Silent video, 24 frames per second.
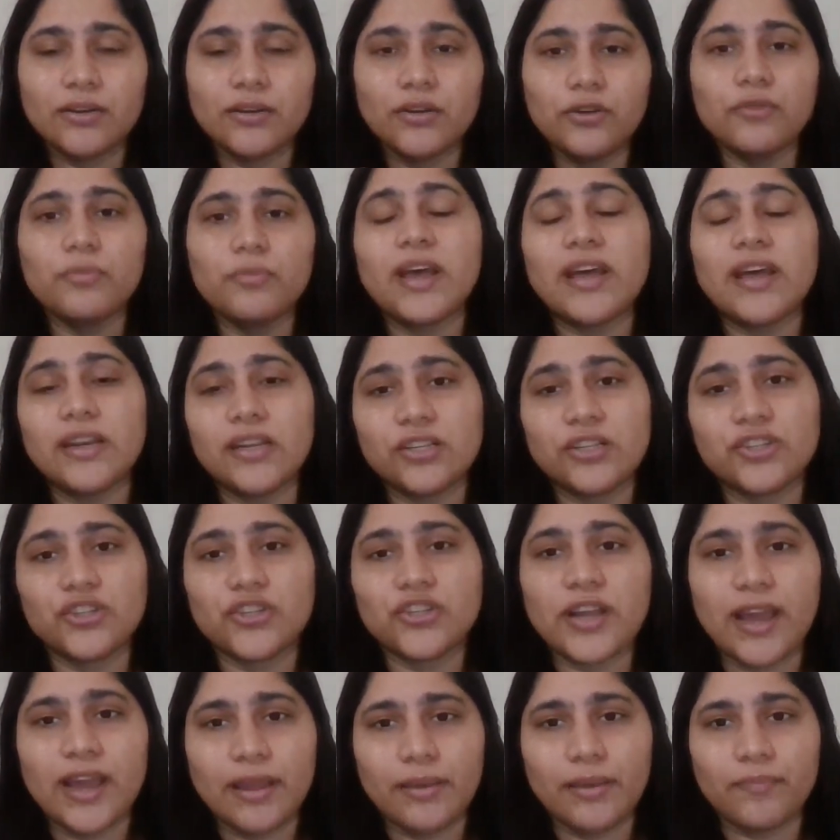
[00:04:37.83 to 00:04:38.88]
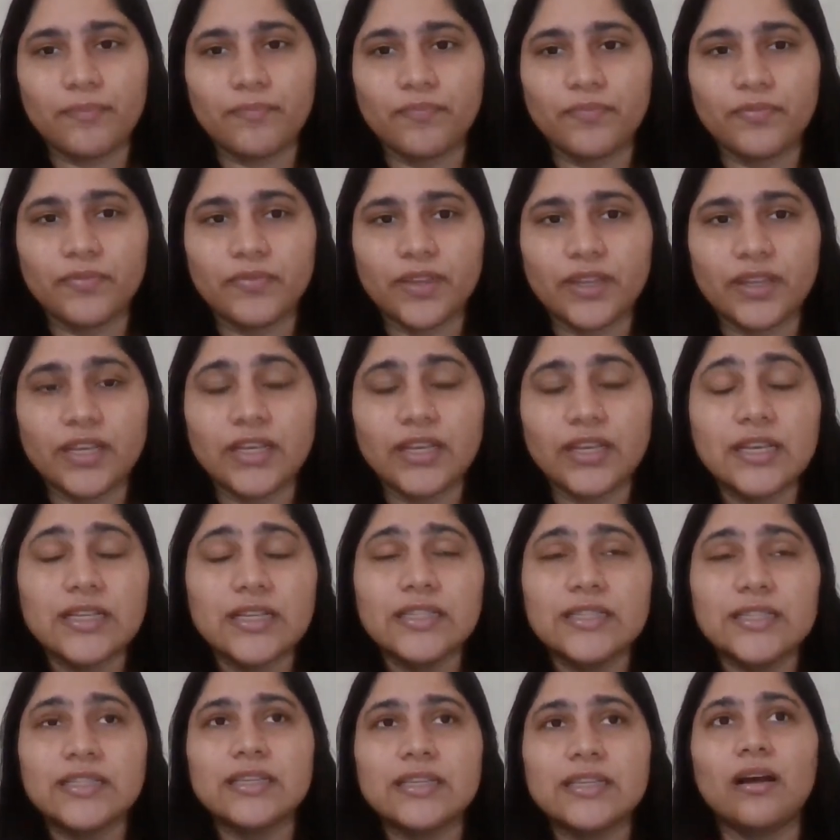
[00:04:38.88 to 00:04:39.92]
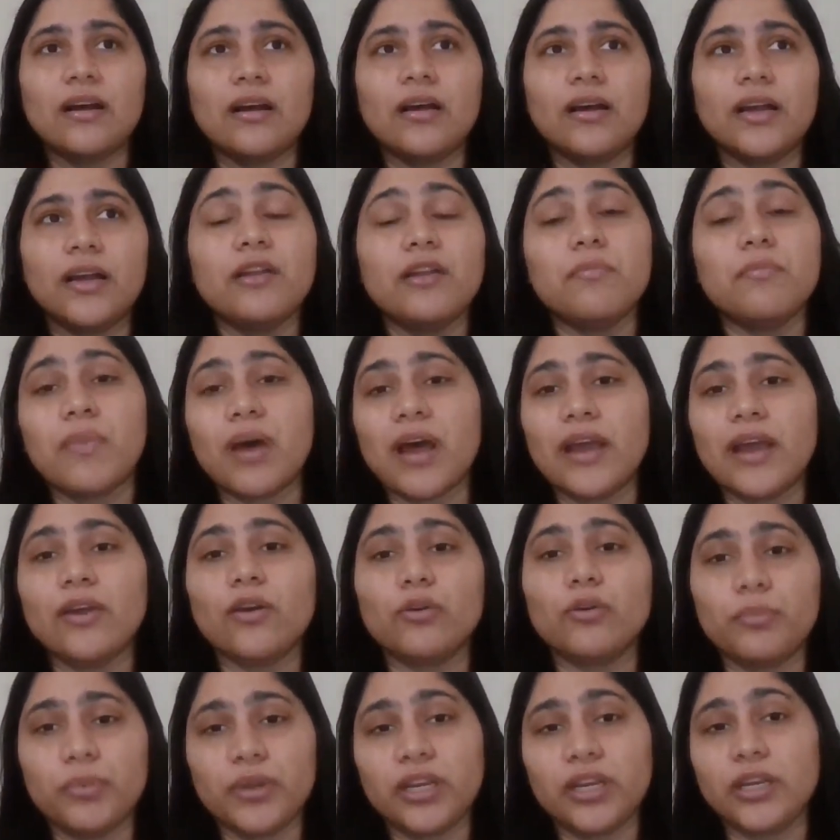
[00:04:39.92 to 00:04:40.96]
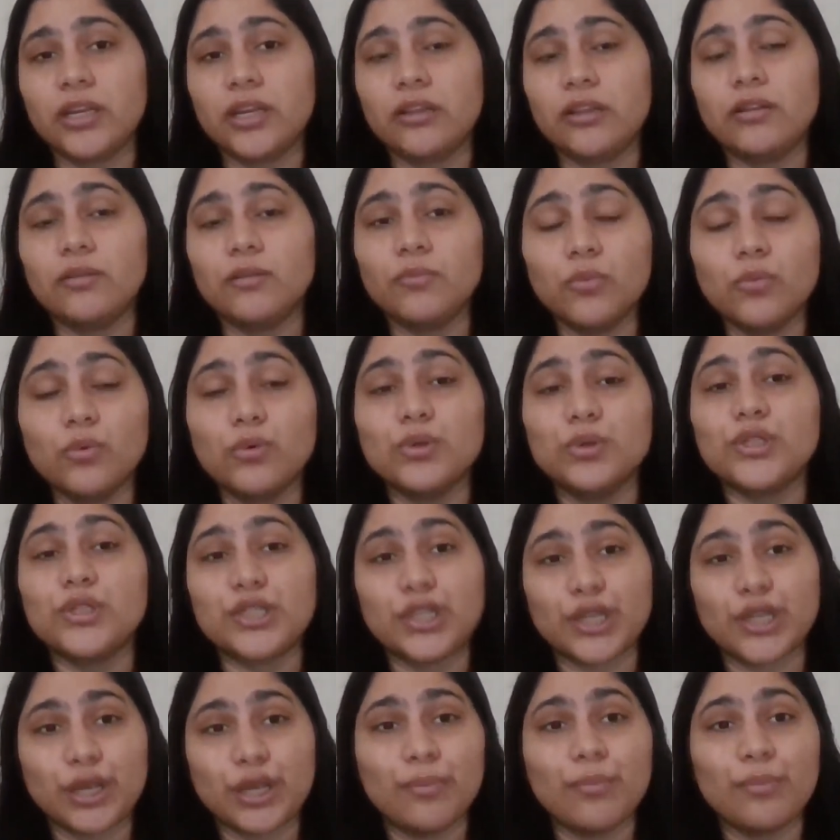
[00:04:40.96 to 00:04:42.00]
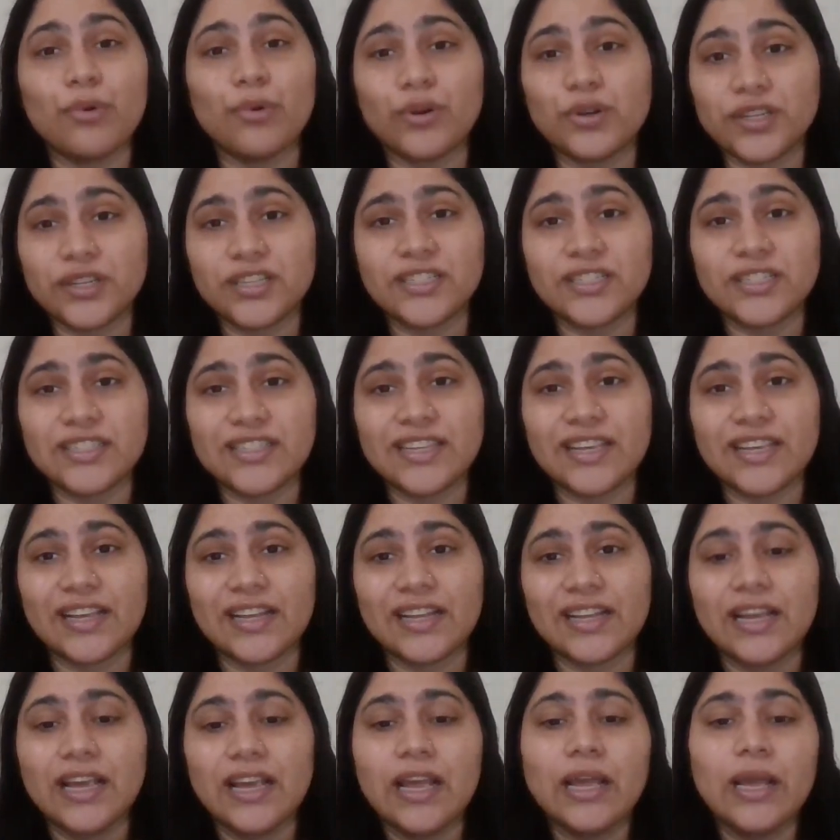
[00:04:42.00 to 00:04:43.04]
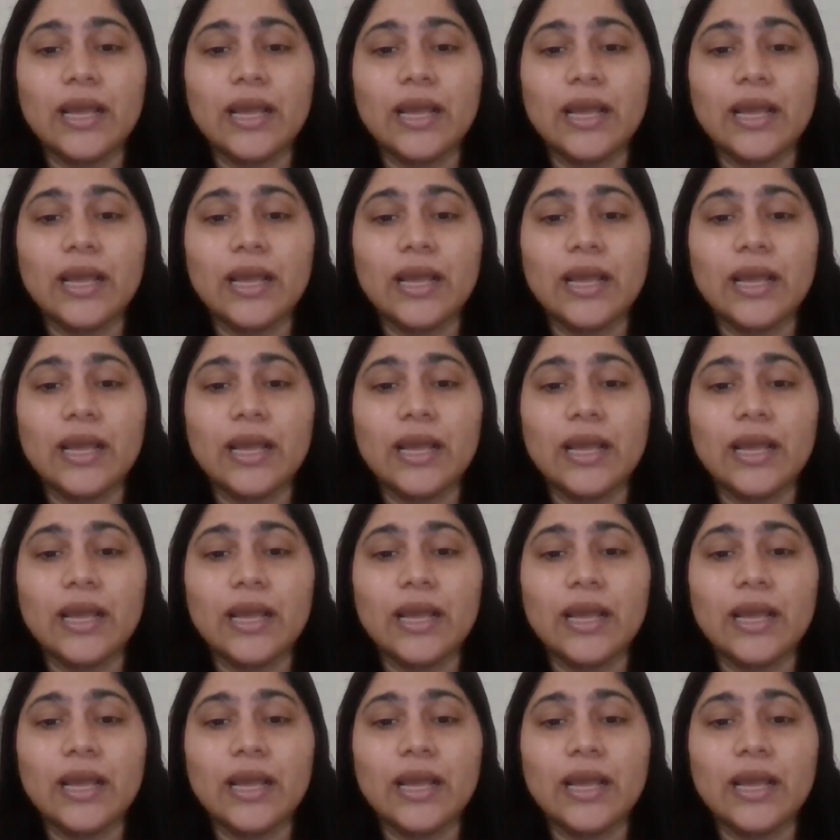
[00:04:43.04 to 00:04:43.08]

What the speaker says: to manage time is, in my opinion, the most important skill,